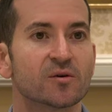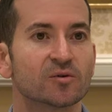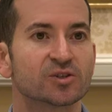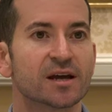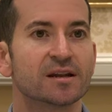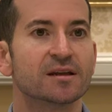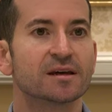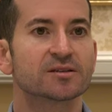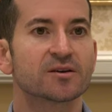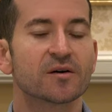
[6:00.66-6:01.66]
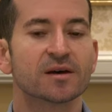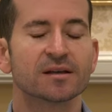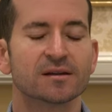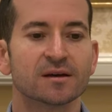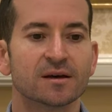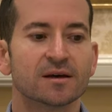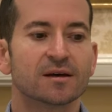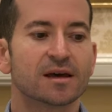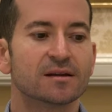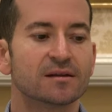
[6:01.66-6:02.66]
All Share Index. So
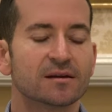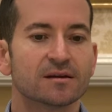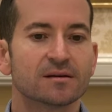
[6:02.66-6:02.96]
in